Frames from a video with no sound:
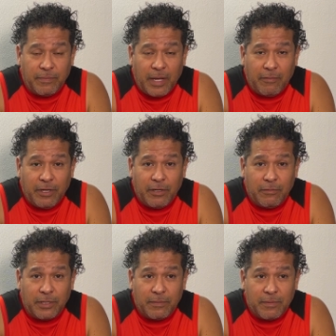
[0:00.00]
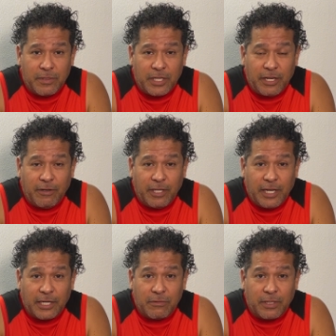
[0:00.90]
Have a good one. See you on the
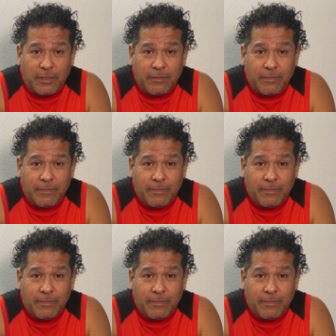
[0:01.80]
next one.